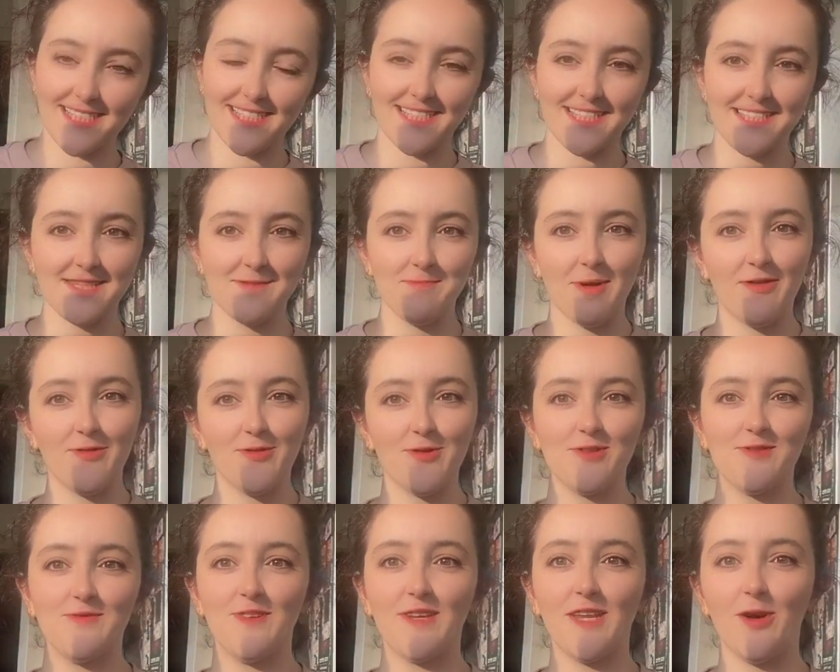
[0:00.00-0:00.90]
This is my
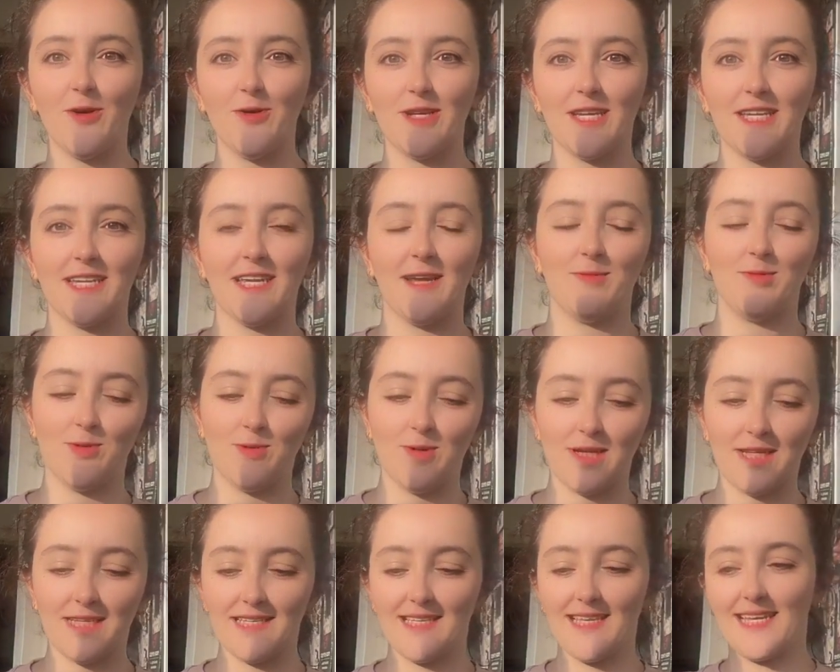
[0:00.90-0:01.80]
first video that I'm
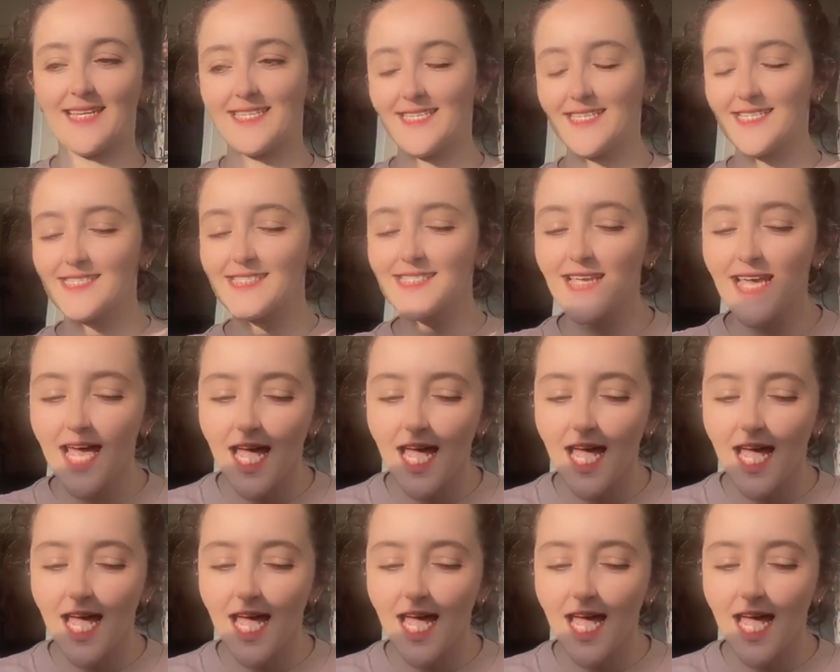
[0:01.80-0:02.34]
doing like this.